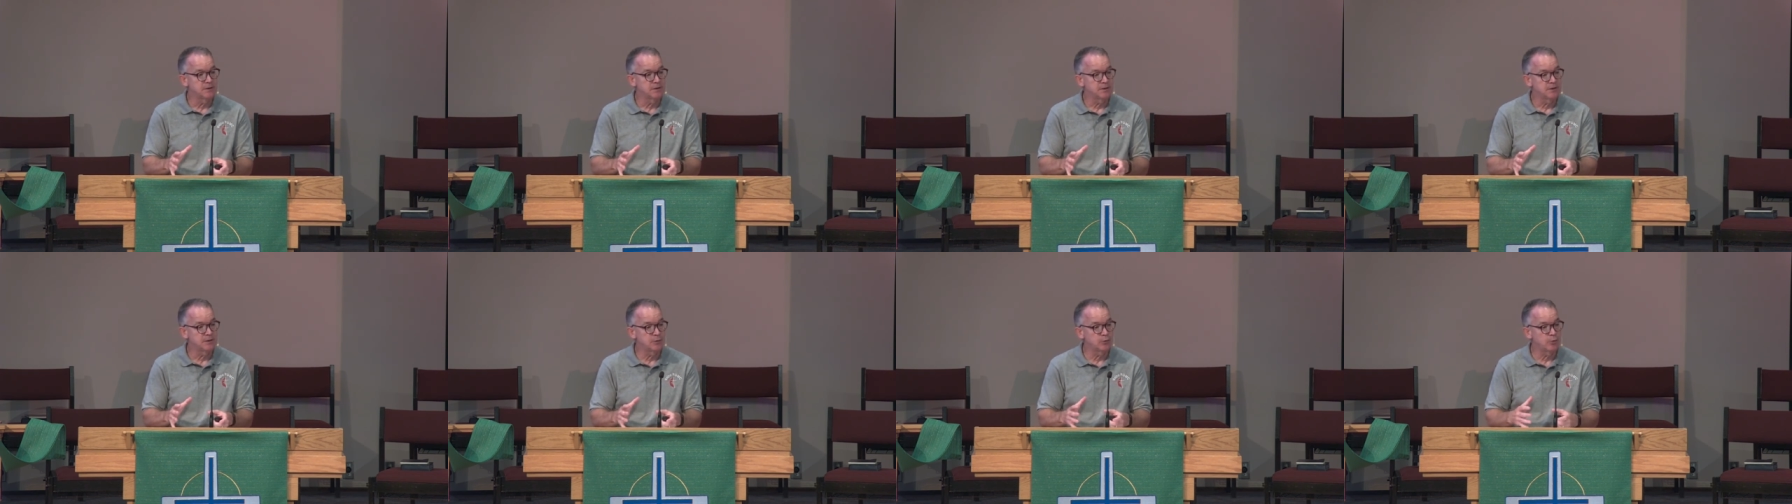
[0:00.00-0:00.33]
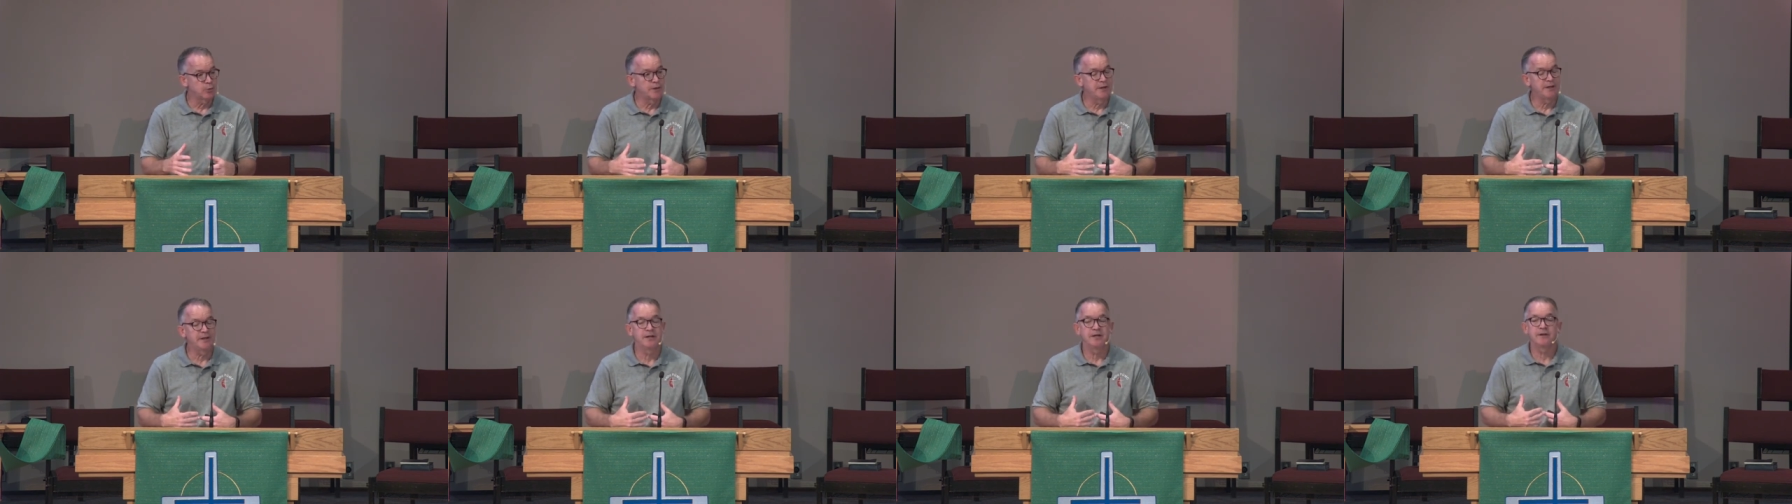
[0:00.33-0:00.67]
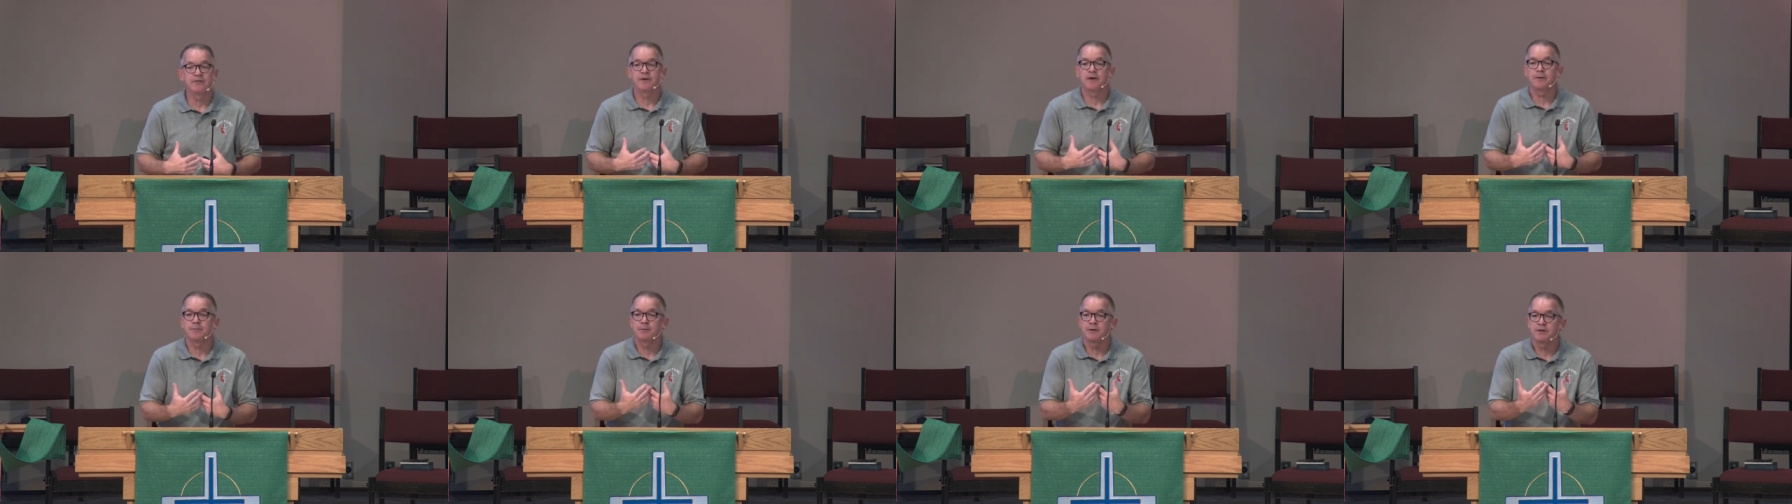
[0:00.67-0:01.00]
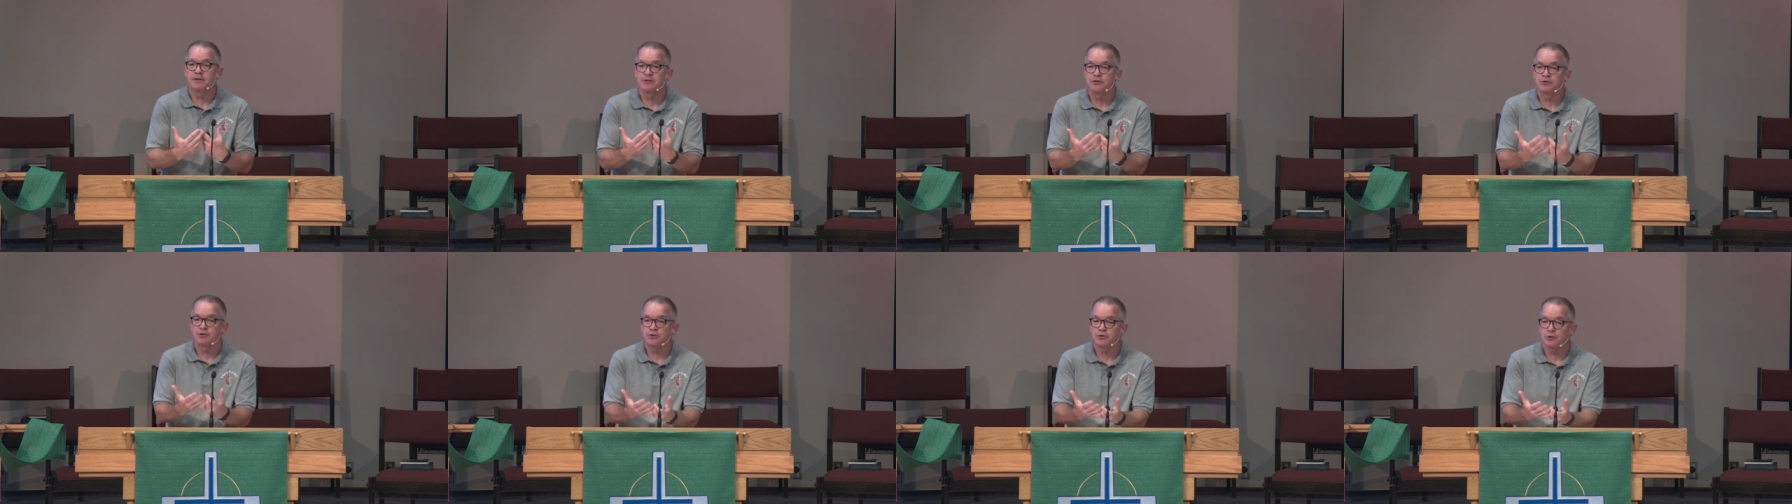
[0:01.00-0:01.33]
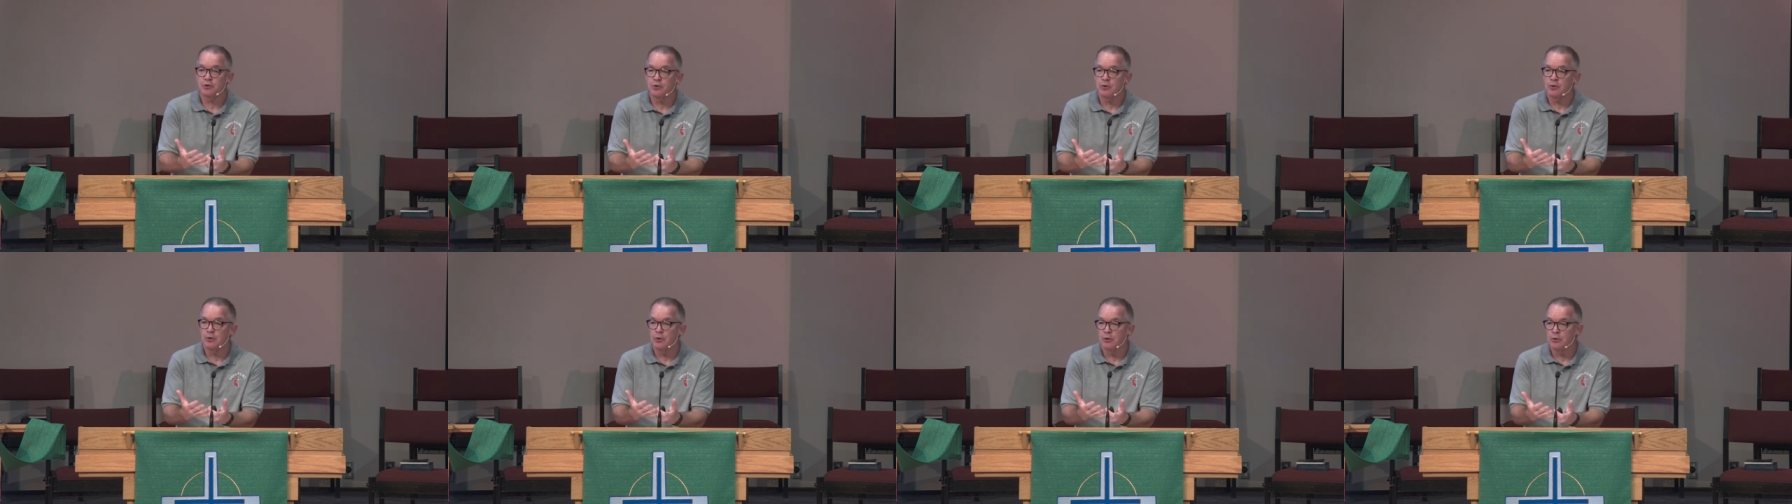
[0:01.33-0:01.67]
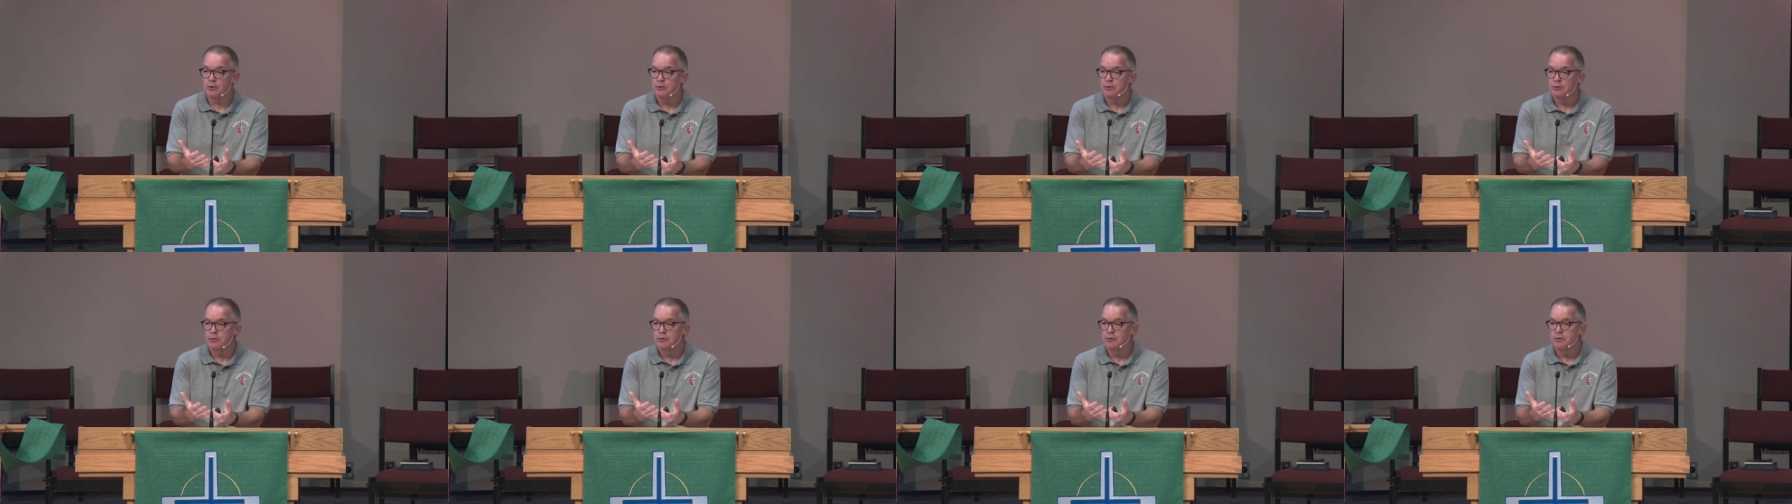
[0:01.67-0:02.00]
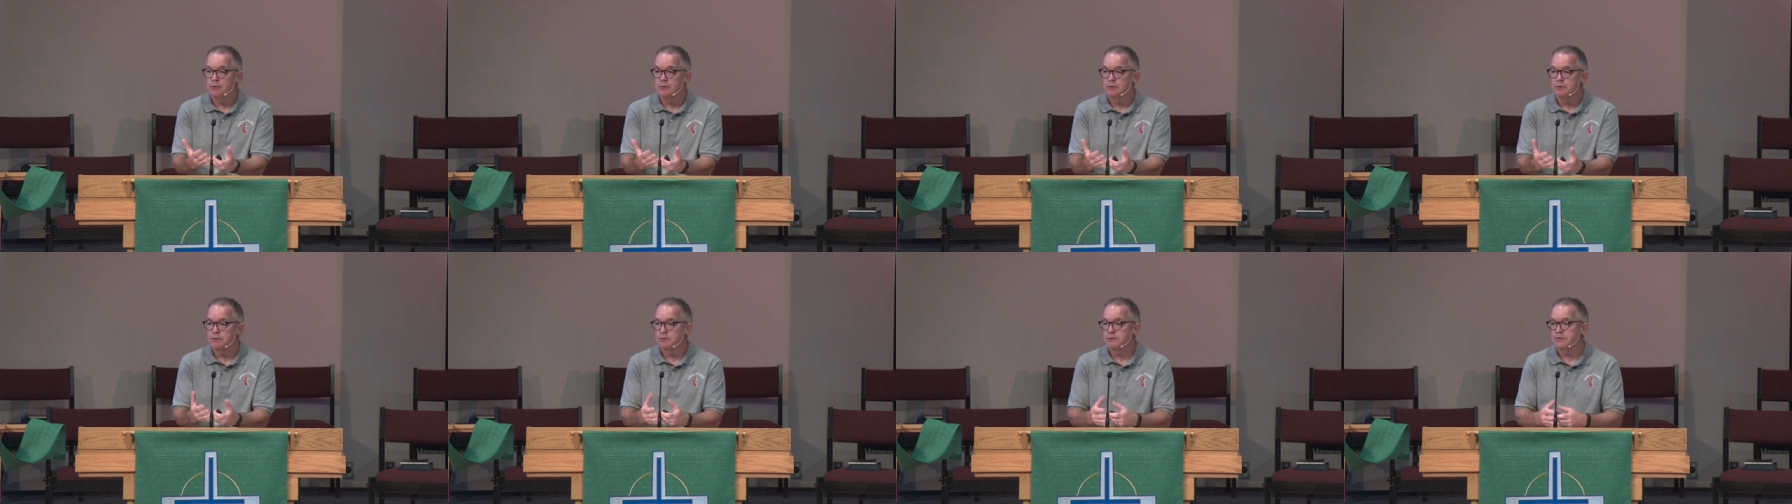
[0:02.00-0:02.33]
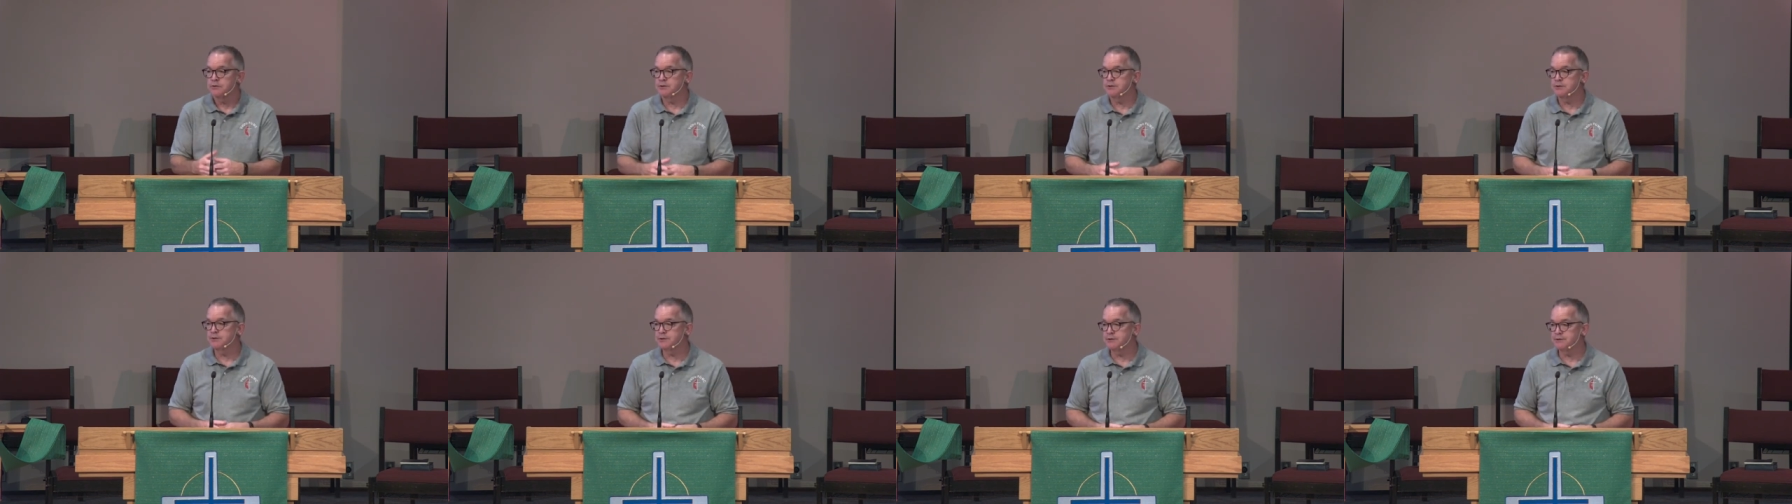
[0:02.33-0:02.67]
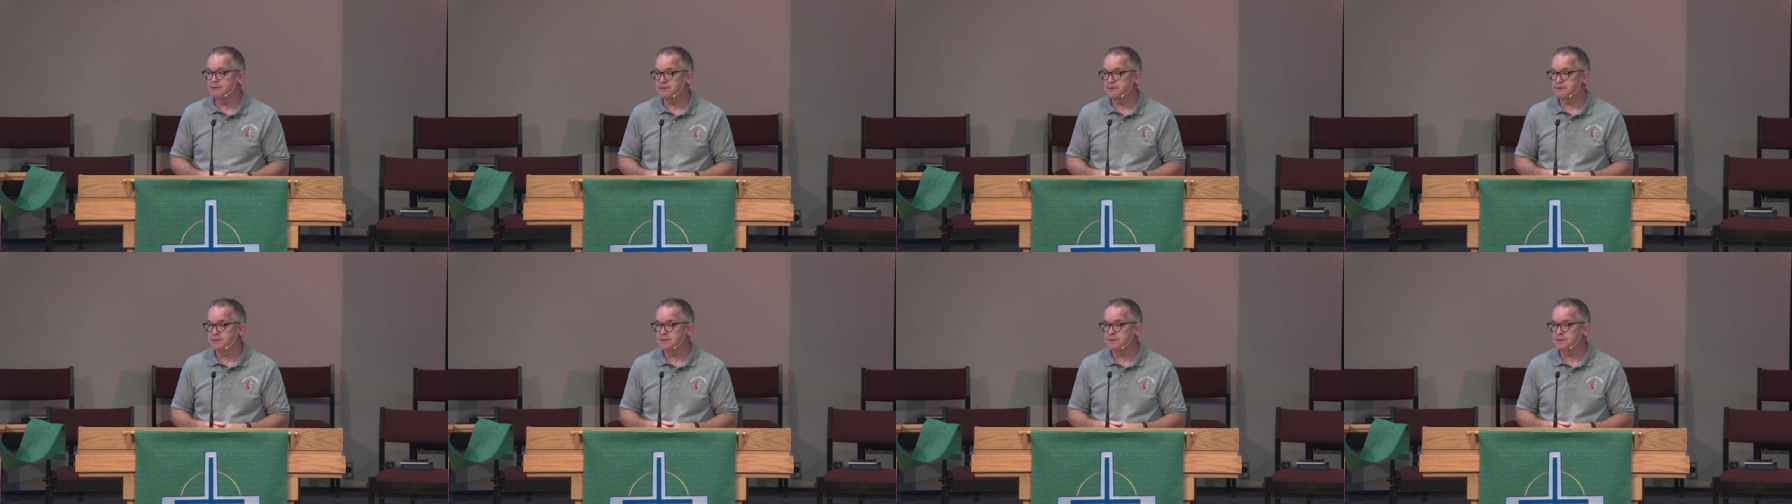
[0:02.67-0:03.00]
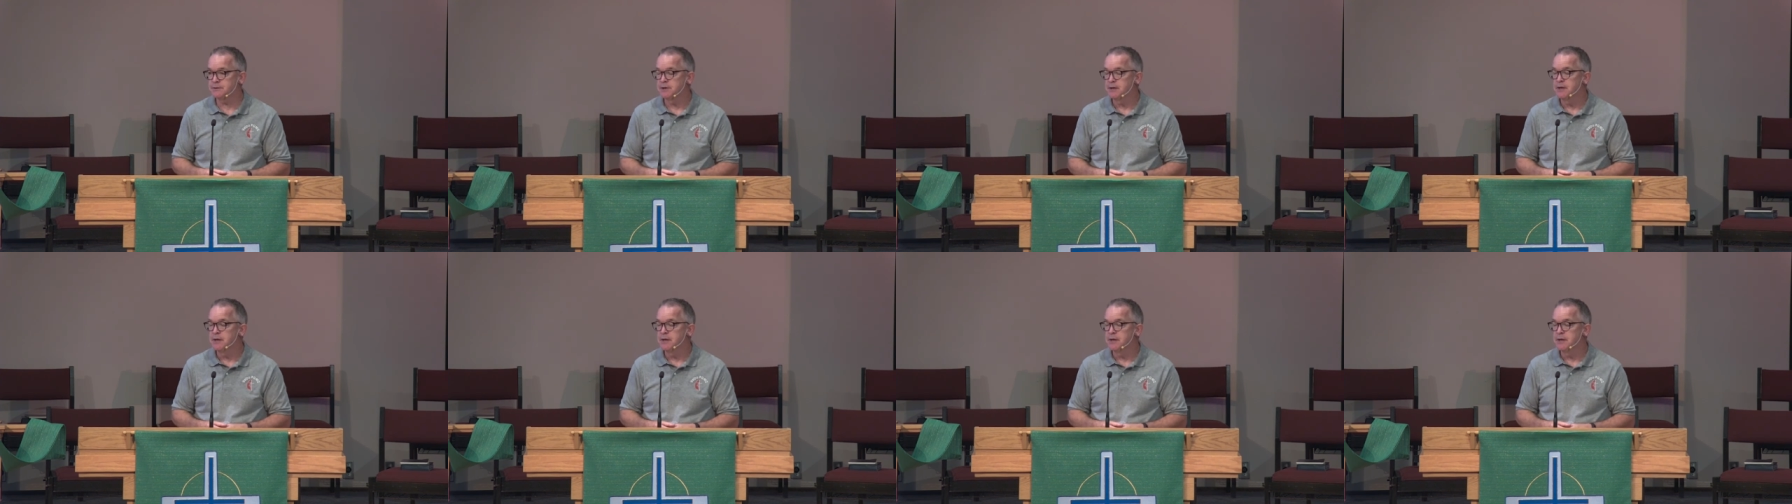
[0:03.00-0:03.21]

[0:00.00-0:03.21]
that we give up control to Jesus.